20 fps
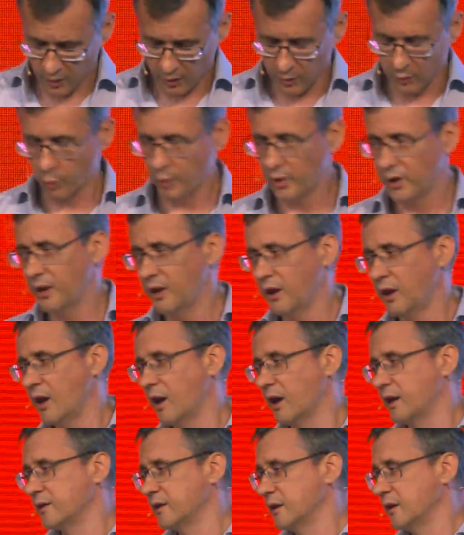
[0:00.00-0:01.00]
We
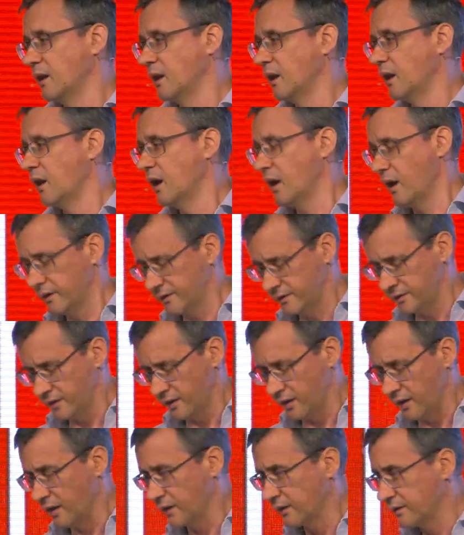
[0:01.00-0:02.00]
at
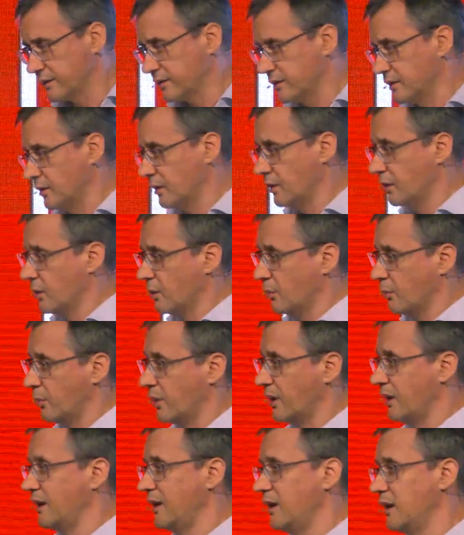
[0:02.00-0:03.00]
SDX
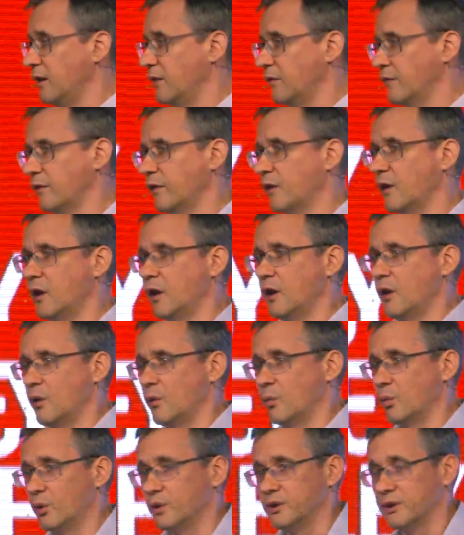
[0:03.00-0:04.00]
believe
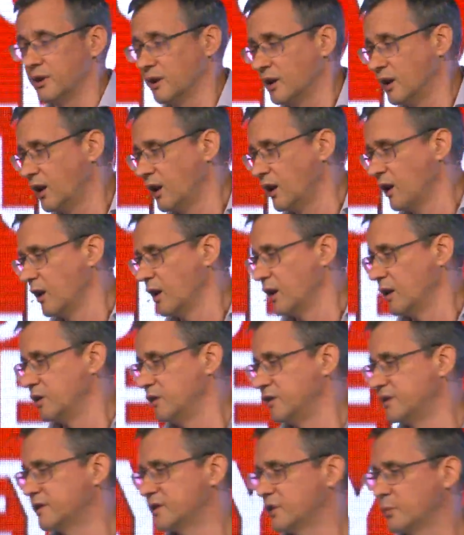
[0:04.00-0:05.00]
what
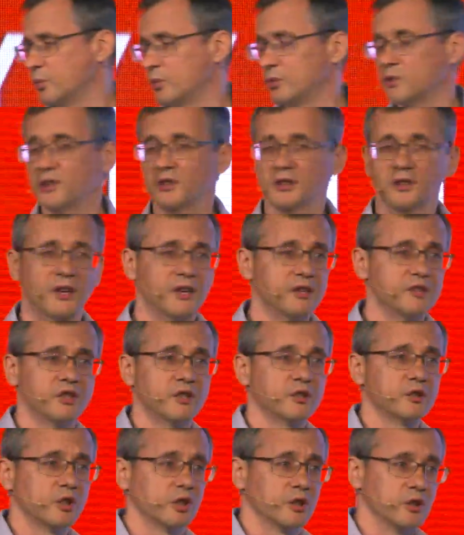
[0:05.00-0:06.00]
distributed
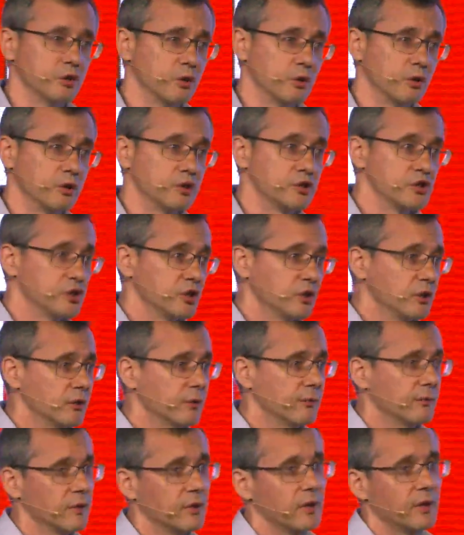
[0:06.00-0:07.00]
ledger technology
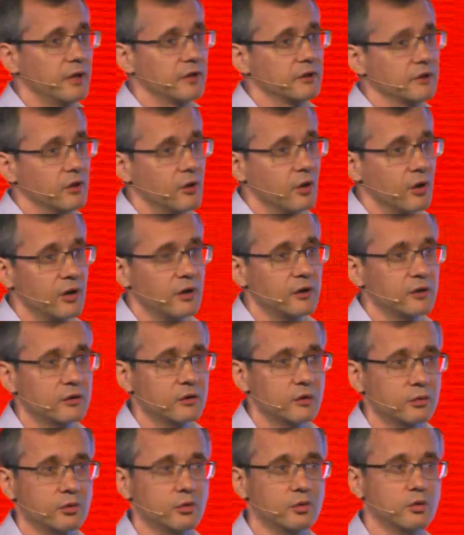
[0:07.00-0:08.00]
is going
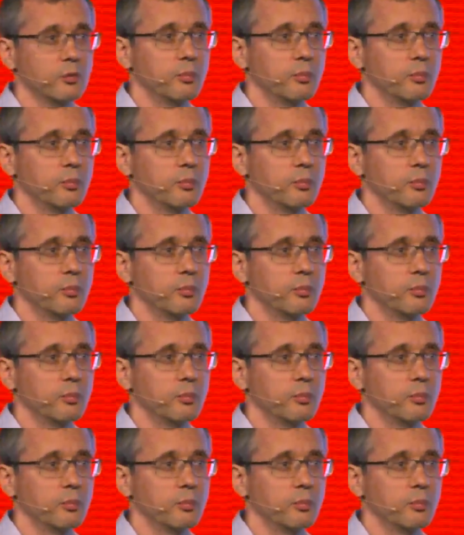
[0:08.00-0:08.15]
to do